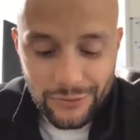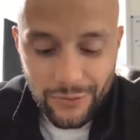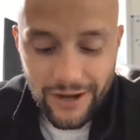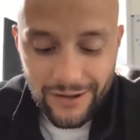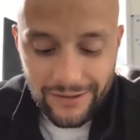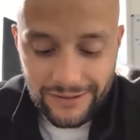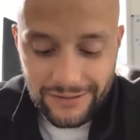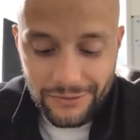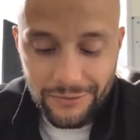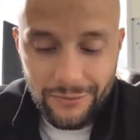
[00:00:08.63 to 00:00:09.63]
well.
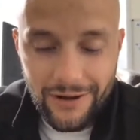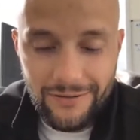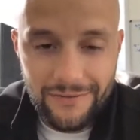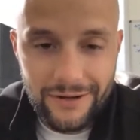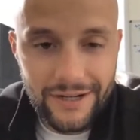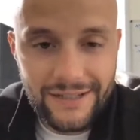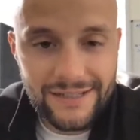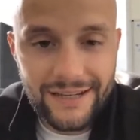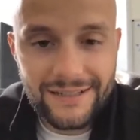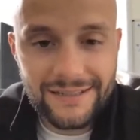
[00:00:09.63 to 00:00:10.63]
Doing well. Very
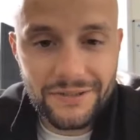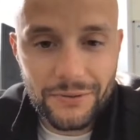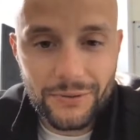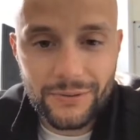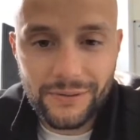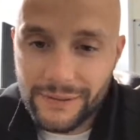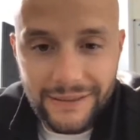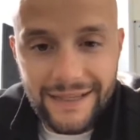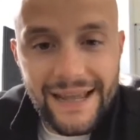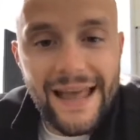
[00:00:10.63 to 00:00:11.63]
excited to
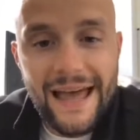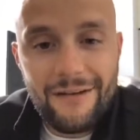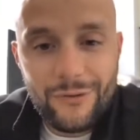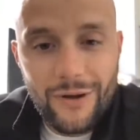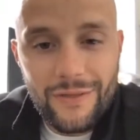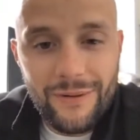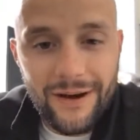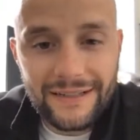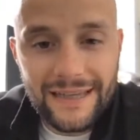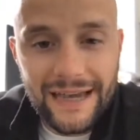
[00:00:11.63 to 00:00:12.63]
have you on the
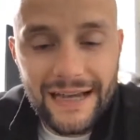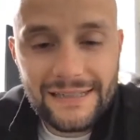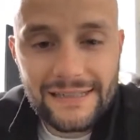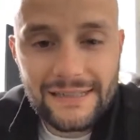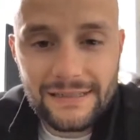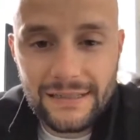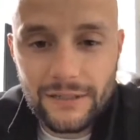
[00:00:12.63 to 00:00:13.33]
podcast.